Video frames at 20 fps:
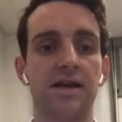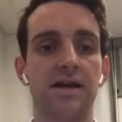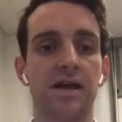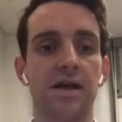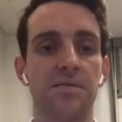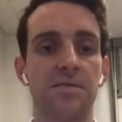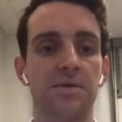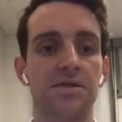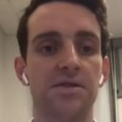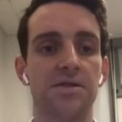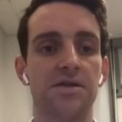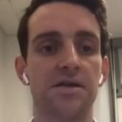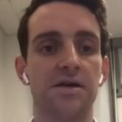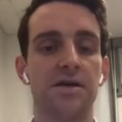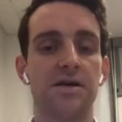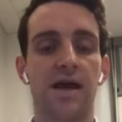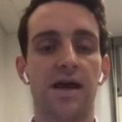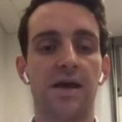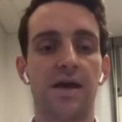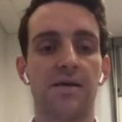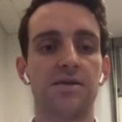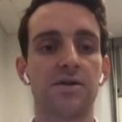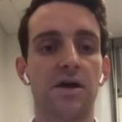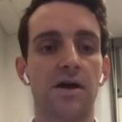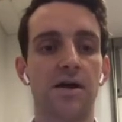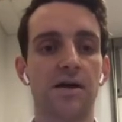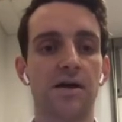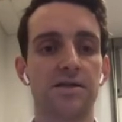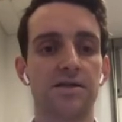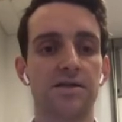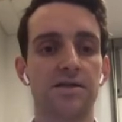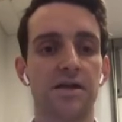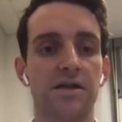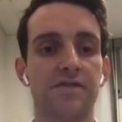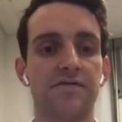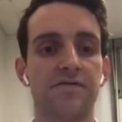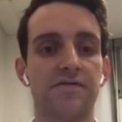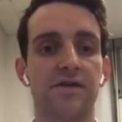and really helps target sites